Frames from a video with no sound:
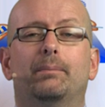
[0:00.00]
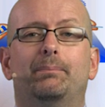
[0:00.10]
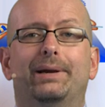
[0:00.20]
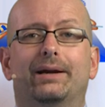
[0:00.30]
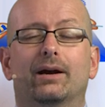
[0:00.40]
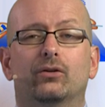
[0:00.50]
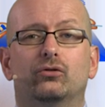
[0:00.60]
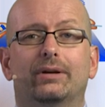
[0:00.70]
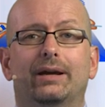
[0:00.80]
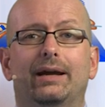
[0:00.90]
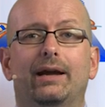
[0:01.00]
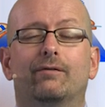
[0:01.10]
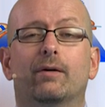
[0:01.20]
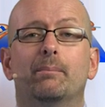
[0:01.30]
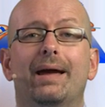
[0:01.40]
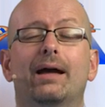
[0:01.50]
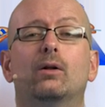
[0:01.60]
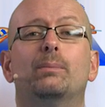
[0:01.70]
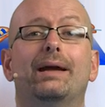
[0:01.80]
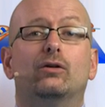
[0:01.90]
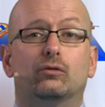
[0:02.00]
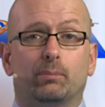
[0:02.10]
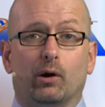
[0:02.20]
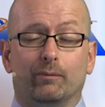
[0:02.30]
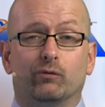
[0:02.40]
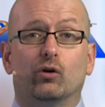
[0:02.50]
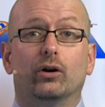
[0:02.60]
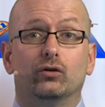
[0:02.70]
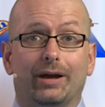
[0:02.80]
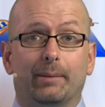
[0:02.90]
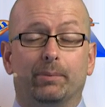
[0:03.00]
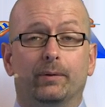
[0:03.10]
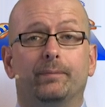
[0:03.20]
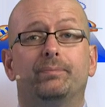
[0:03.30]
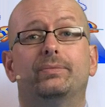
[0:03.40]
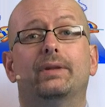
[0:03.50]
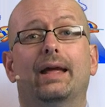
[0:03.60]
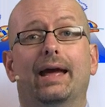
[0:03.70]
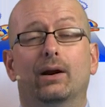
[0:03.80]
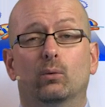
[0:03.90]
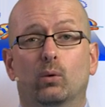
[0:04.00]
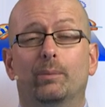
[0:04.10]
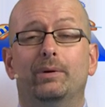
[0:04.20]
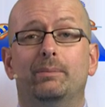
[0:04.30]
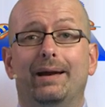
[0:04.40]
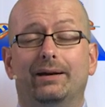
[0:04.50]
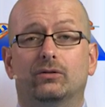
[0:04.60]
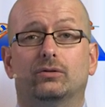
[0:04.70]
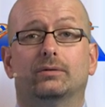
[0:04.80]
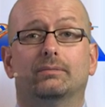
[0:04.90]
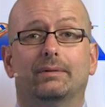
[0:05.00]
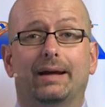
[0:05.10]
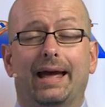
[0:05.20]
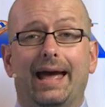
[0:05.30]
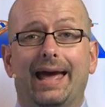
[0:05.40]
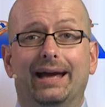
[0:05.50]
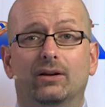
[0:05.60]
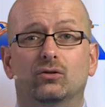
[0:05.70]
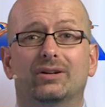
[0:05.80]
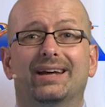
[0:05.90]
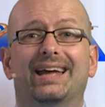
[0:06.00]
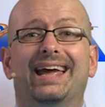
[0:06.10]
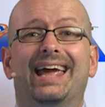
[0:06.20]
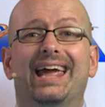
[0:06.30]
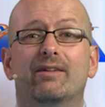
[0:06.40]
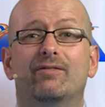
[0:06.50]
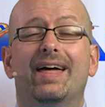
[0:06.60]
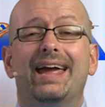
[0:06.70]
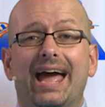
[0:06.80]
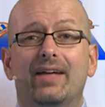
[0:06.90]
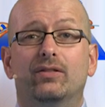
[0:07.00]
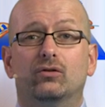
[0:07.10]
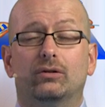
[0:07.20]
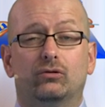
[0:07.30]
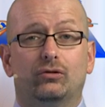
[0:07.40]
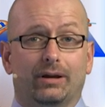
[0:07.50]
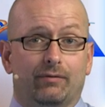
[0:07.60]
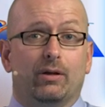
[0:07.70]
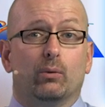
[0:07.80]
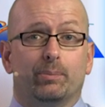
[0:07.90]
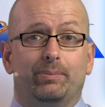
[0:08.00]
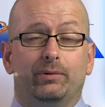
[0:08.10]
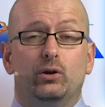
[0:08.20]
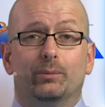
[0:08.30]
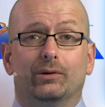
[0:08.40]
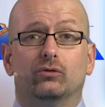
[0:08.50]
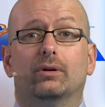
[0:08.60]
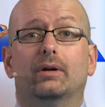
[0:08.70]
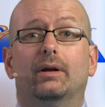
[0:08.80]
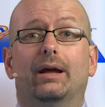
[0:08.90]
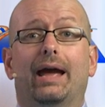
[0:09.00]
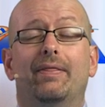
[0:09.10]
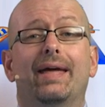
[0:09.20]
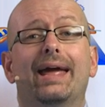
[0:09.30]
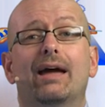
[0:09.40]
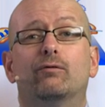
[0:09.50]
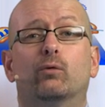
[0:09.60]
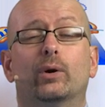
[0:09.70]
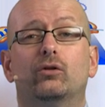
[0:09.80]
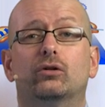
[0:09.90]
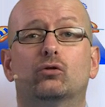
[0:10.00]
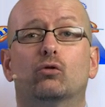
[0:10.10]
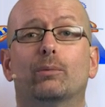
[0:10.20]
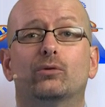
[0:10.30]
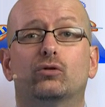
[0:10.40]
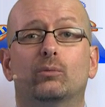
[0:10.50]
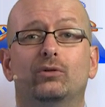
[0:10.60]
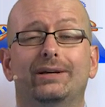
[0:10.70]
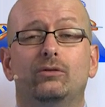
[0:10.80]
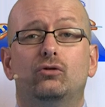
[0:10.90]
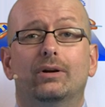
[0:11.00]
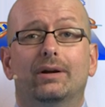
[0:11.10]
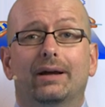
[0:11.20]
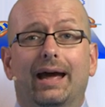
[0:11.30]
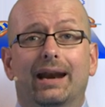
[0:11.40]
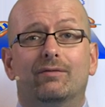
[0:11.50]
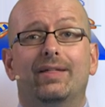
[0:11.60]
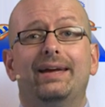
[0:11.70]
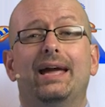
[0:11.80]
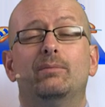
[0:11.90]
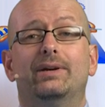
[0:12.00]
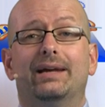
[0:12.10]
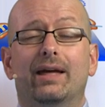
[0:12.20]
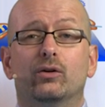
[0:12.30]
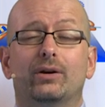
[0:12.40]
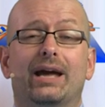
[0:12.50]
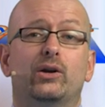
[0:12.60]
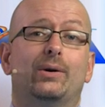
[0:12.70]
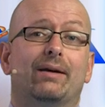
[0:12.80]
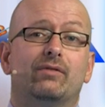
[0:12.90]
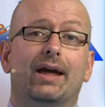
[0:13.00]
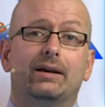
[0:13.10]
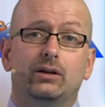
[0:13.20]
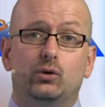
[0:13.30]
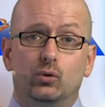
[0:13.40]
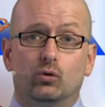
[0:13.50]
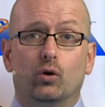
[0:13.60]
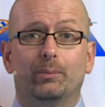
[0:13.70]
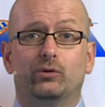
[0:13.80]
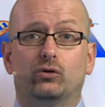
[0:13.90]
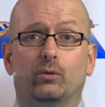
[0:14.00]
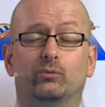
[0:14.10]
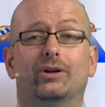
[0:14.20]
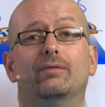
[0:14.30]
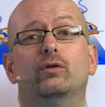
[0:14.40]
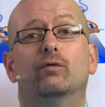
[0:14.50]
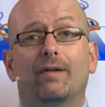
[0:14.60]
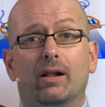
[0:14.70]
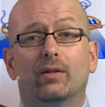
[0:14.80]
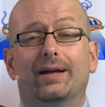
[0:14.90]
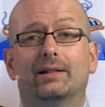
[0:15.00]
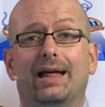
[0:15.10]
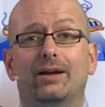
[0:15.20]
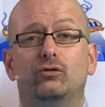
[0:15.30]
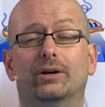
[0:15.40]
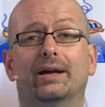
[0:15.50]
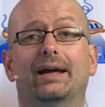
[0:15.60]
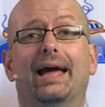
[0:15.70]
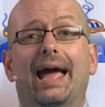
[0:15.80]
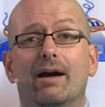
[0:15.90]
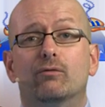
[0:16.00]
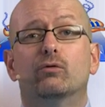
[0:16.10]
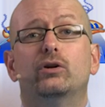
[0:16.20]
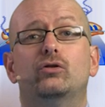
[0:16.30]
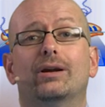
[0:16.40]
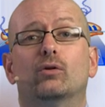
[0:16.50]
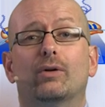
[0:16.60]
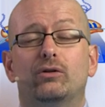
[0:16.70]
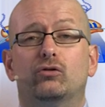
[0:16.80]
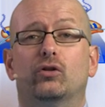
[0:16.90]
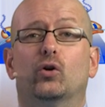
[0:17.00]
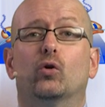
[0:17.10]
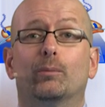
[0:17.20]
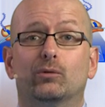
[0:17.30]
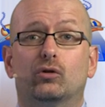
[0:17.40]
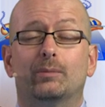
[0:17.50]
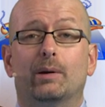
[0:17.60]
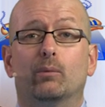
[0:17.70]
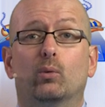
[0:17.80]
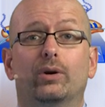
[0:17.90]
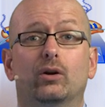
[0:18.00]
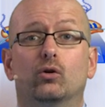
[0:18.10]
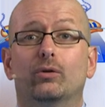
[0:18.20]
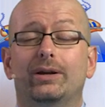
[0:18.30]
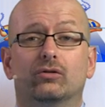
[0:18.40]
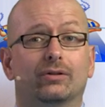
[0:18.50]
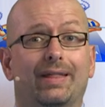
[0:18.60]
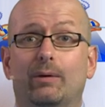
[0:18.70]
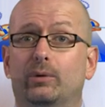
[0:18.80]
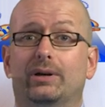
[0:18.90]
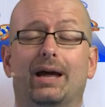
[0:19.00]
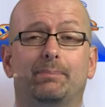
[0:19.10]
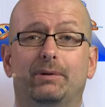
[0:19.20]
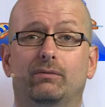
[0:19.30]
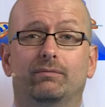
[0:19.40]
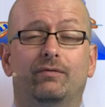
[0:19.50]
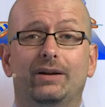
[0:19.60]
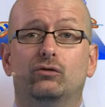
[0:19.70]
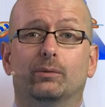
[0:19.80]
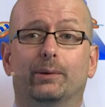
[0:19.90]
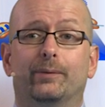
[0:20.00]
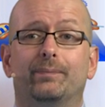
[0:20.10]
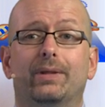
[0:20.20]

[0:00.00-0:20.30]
Because if a male makes sperm, for example, and a woman makes eggs, if they were humans and they had 46 chromosomes each, and if they came together, now you'd have 92 chromosomes. And if you follow that logic, every generation the chromosome number would increase. That would not be feasible.